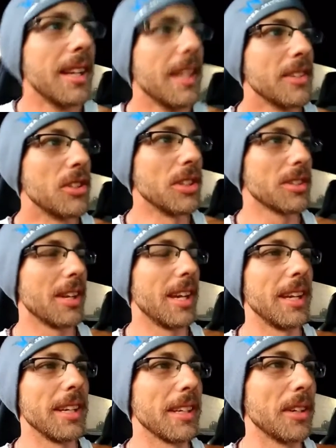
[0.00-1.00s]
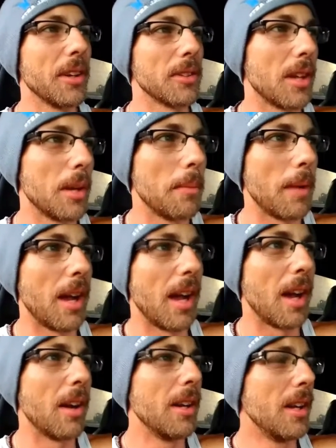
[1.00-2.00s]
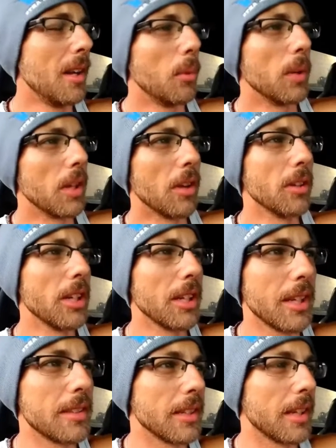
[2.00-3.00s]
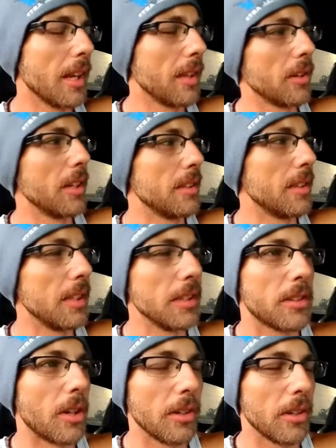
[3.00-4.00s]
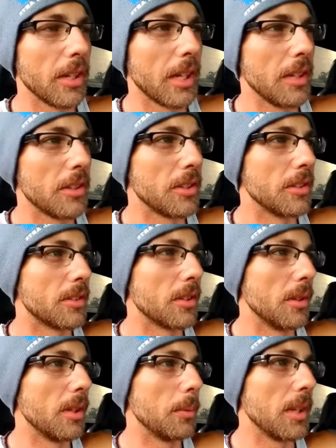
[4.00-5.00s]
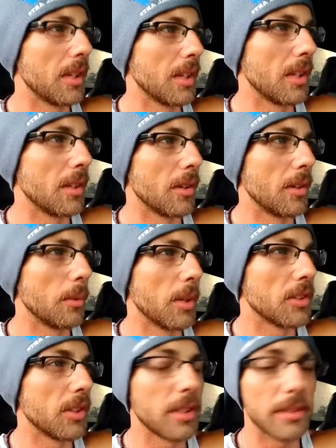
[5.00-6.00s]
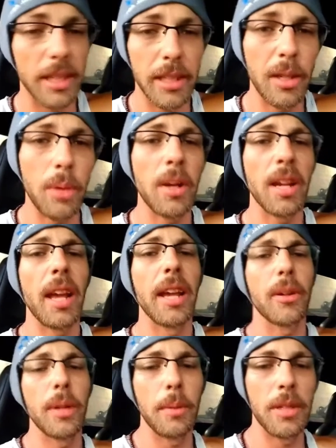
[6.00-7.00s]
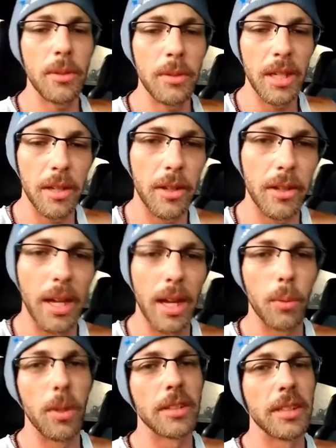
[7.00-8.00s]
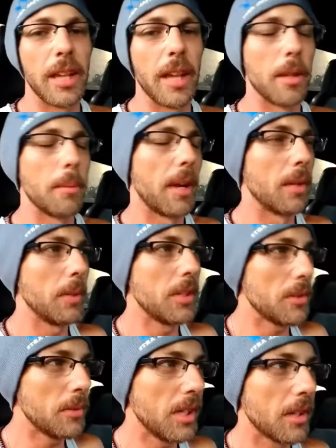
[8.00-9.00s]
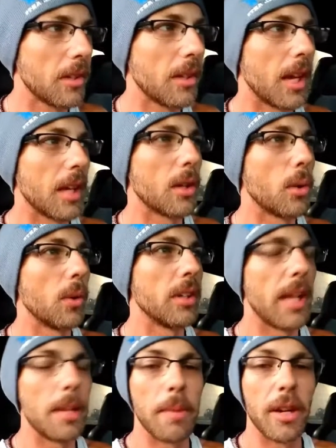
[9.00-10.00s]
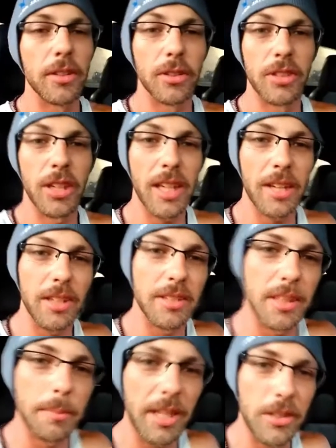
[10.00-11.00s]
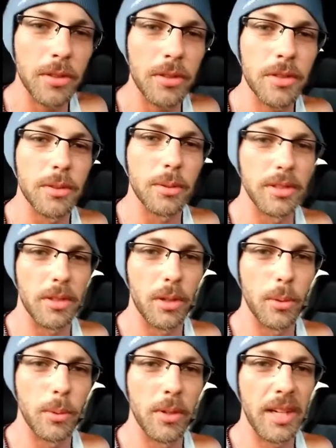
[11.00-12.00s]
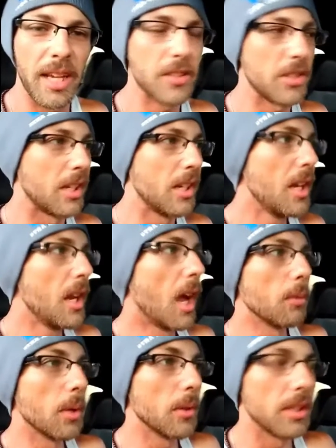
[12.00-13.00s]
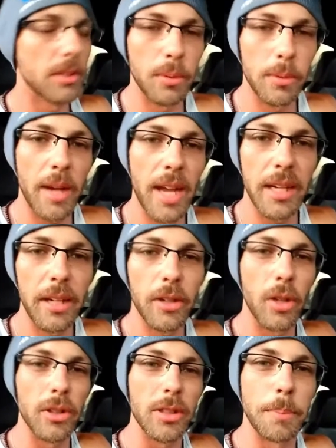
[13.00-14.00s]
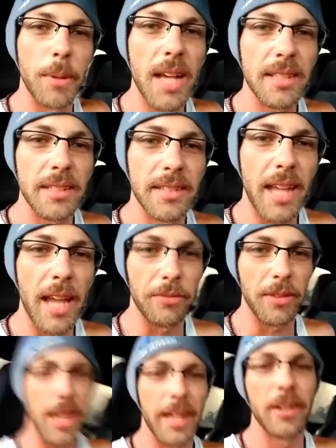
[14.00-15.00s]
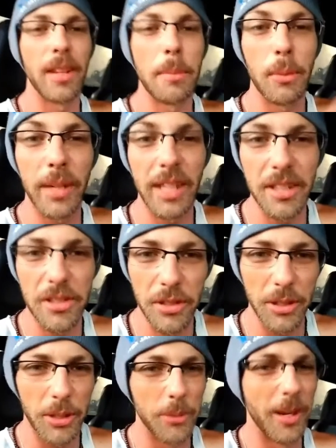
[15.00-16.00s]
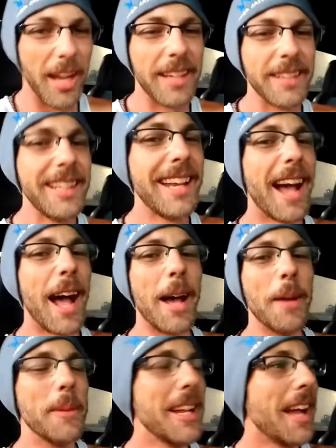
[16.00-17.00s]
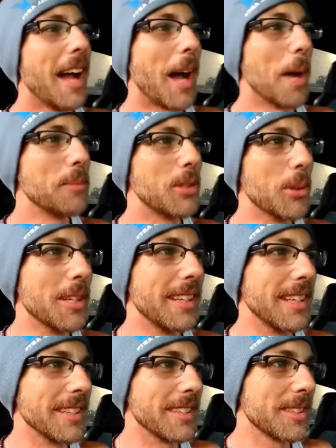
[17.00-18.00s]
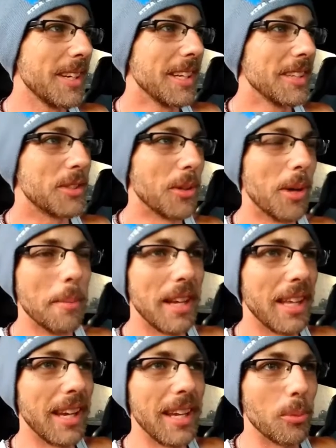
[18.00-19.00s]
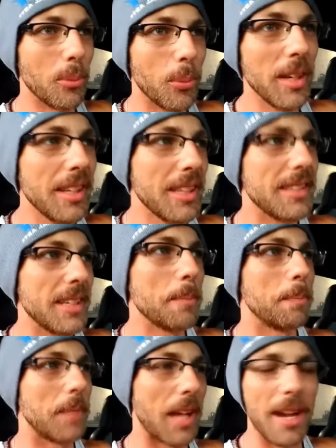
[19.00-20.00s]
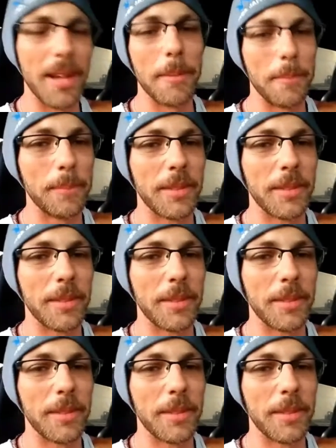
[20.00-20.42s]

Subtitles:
she's talking about how we all need to get together into these congregations so that we can learn to work together. It's like, you know what? I agree. We do to learn how to work together better. We do need to learn how to coordinate better. So check out these teammate children's stories on coordination. I wrote this one right here called Surprise Attack Fly. Here, let me read it to you, right? I'm doing this to a minute, and it really did kind of